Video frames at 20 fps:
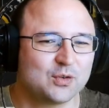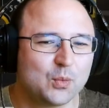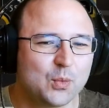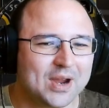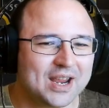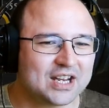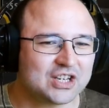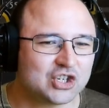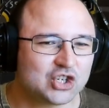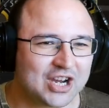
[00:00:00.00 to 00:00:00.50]

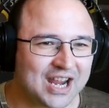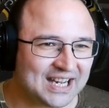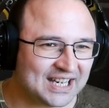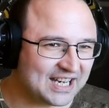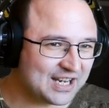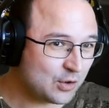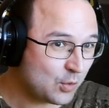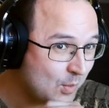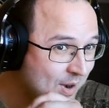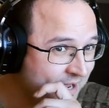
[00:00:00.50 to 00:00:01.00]
We are
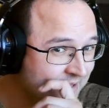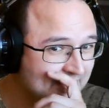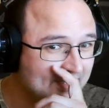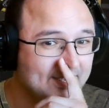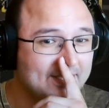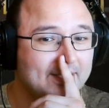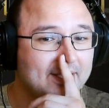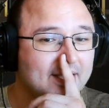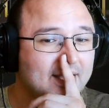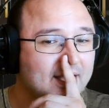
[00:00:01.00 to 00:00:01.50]
checking
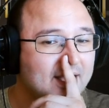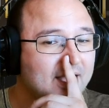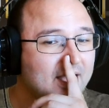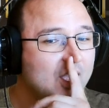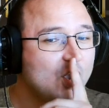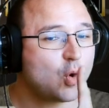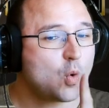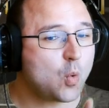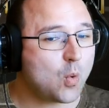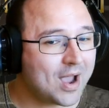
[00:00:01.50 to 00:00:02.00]
whether
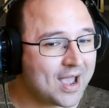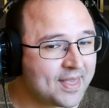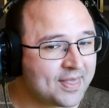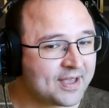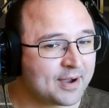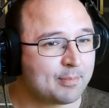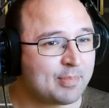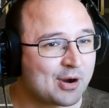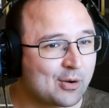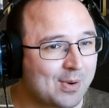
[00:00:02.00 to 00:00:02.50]

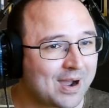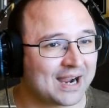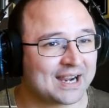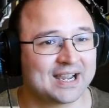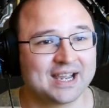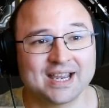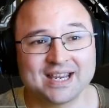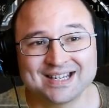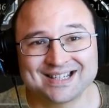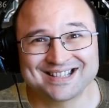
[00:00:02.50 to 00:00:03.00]
whether
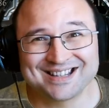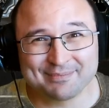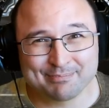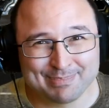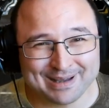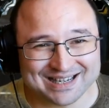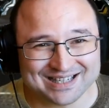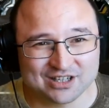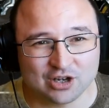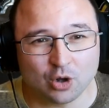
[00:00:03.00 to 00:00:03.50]
Baraka is the
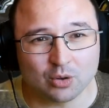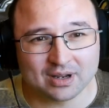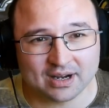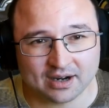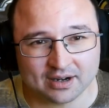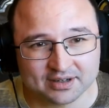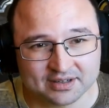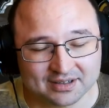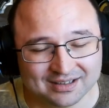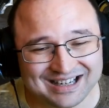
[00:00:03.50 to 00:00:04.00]
best gold
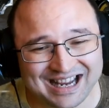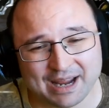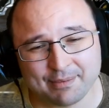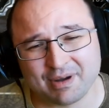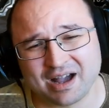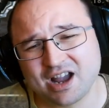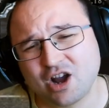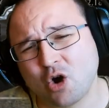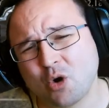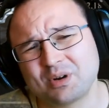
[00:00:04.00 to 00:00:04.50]
card in the game.
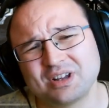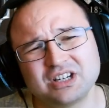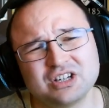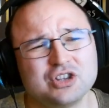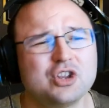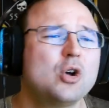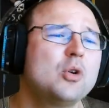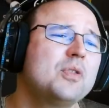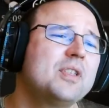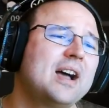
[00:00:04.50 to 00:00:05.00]
I already
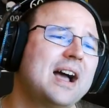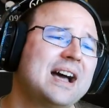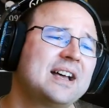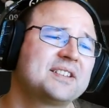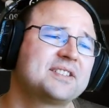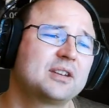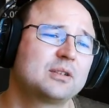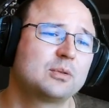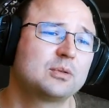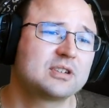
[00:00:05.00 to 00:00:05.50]
know the
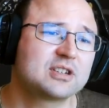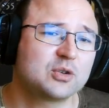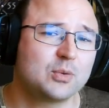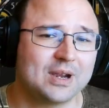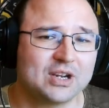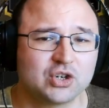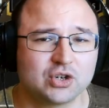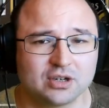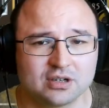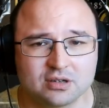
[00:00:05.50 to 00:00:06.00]
answer to this
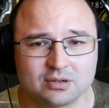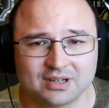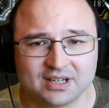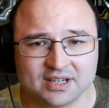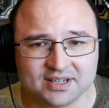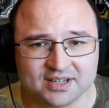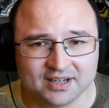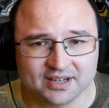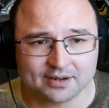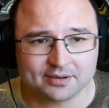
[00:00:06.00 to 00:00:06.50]
question. As you can
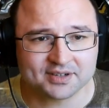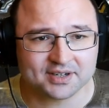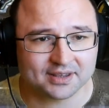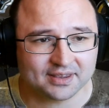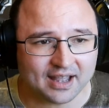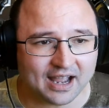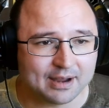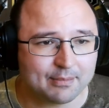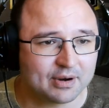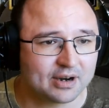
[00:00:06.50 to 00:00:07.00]
see, there is a
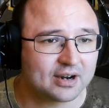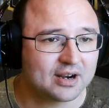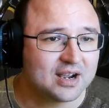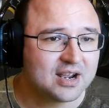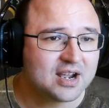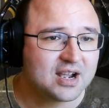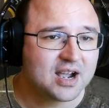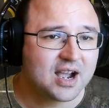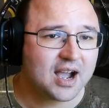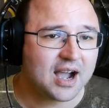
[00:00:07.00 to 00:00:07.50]
timer
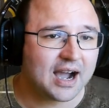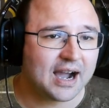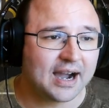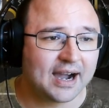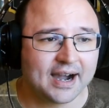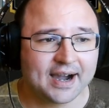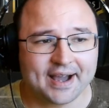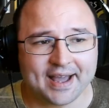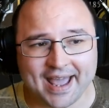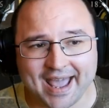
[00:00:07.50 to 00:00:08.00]

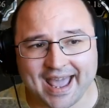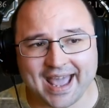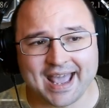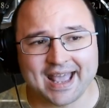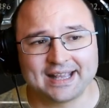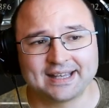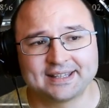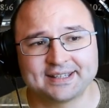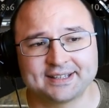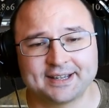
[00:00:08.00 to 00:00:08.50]
uh,
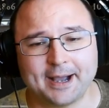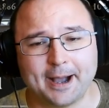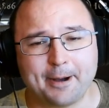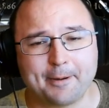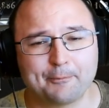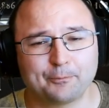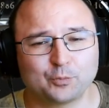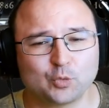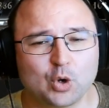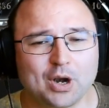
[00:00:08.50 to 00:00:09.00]
and um,
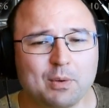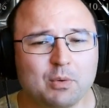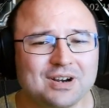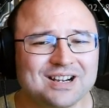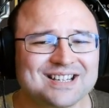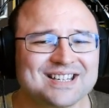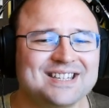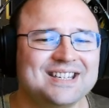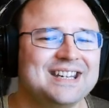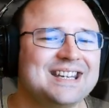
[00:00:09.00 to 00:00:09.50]
what I want to
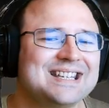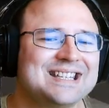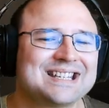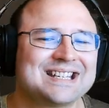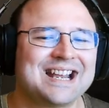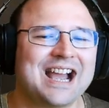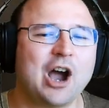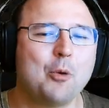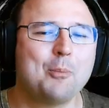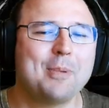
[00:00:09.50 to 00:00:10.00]
see is
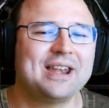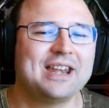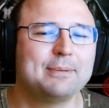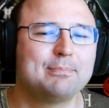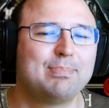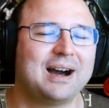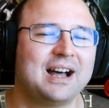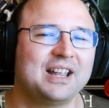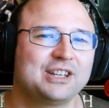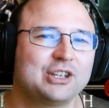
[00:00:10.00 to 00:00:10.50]
how many
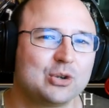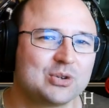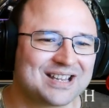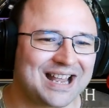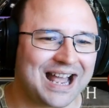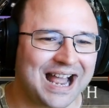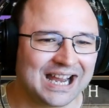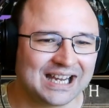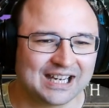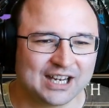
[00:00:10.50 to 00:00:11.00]
battles
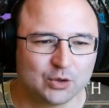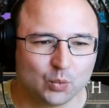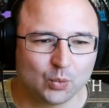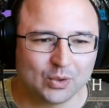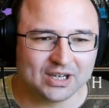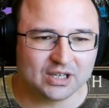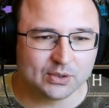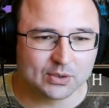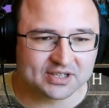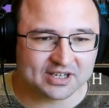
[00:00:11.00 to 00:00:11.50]
I can
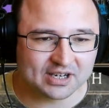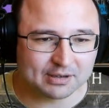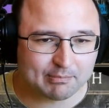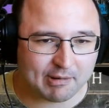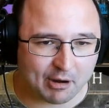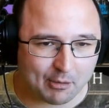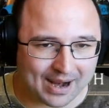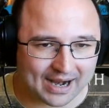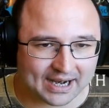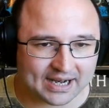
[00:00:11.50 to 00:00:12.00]
win using
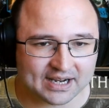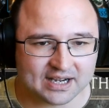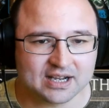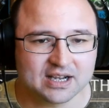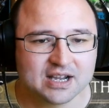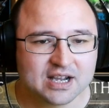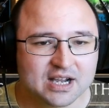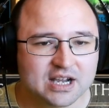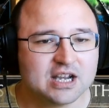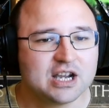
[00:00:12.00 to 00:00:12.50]
Baraka
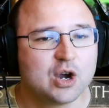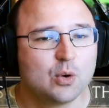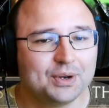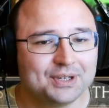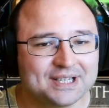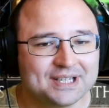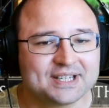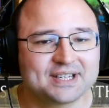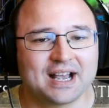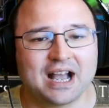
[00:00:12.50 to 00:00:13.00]
with
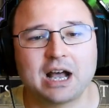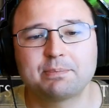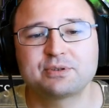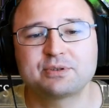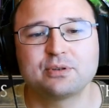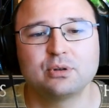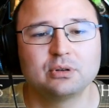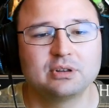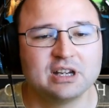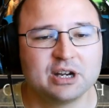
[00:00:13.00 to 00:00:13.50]
this
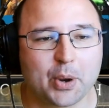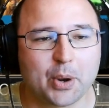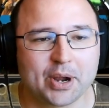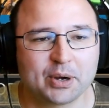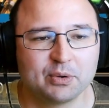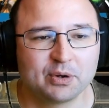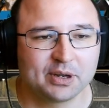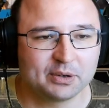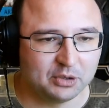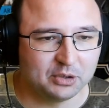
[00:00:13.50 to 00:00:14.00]
absolutely
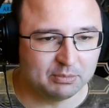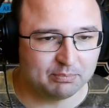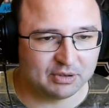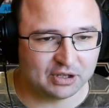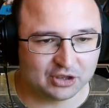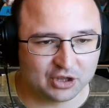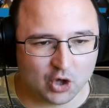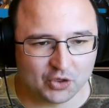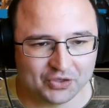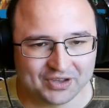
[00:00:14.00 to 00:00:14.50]
regular equipment.
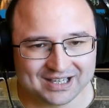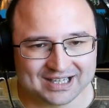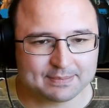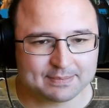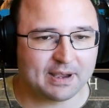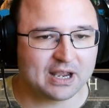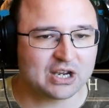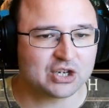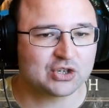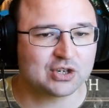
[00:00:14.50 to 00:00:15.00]
Nothing
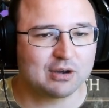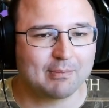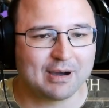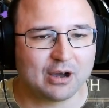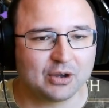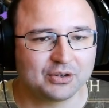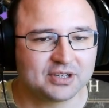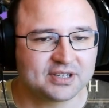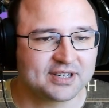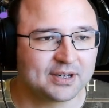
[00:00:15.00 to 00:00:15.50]
special
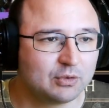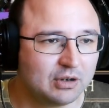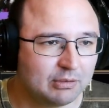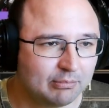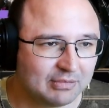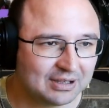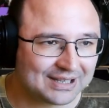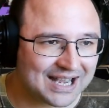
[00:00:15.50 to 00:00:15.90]
about this equipment.